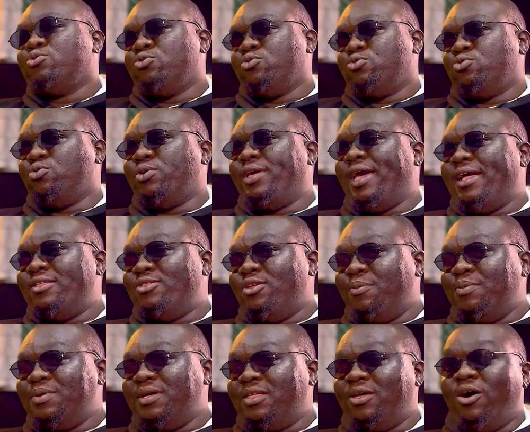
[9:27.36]
to get
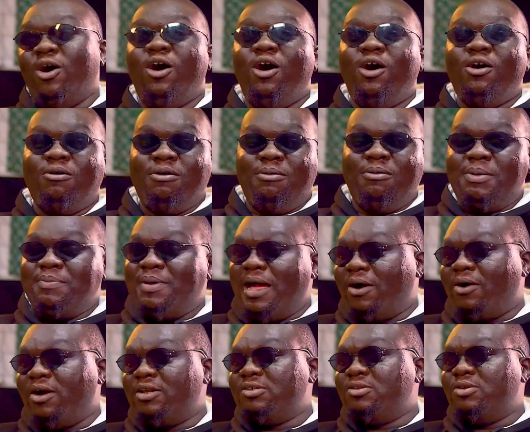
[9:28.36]
nominated? Or maybe
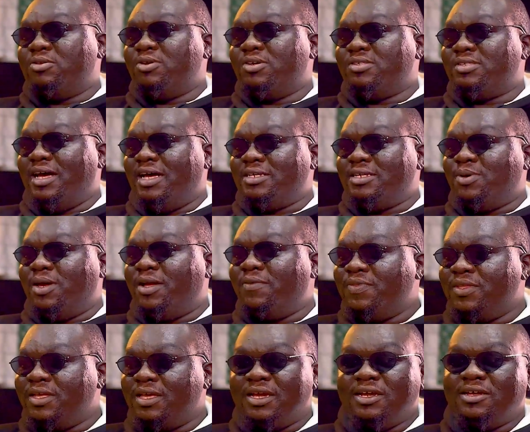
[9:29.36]
according to Tosin as well,
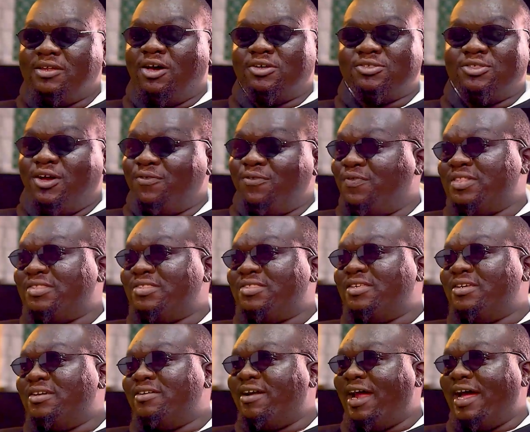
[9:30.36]
he does not fit
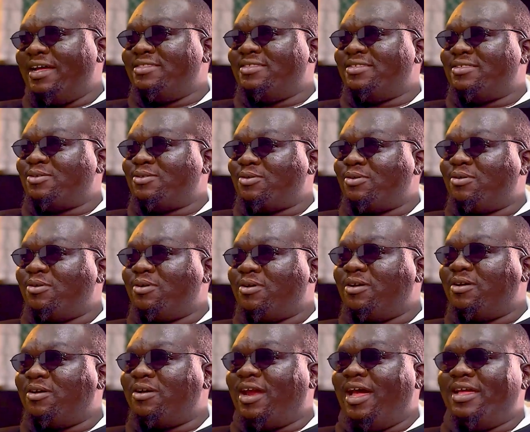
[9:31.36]
the right
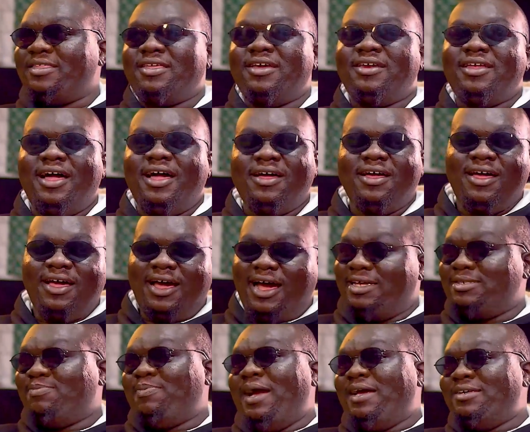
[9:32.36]
criteria
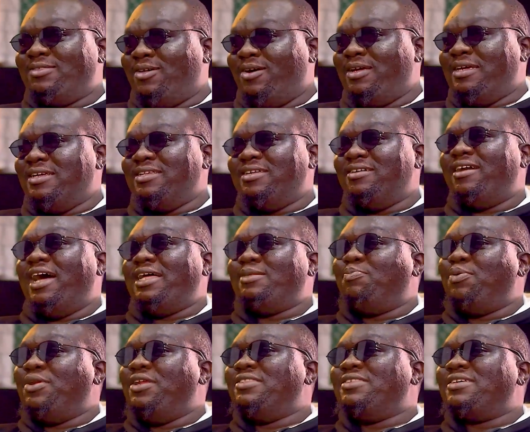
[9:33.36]
as per he's not in the right
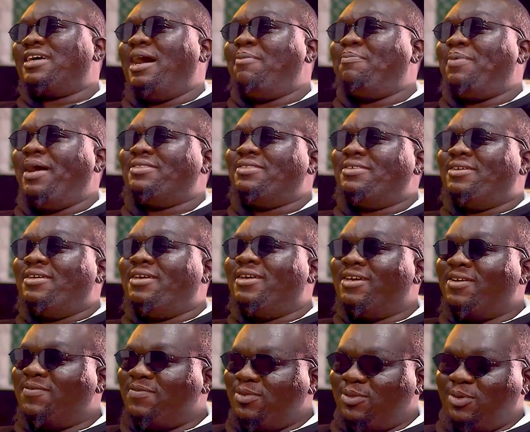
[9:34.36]
political party
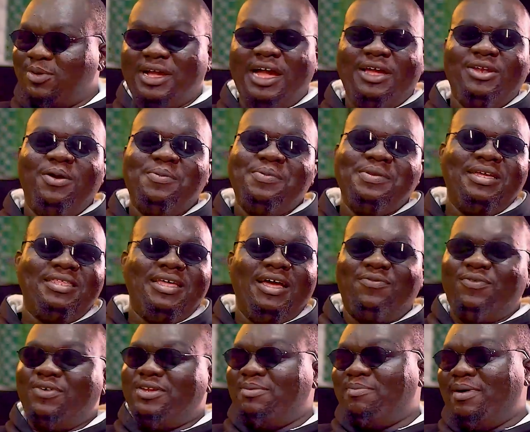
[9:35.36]
to get nominated for the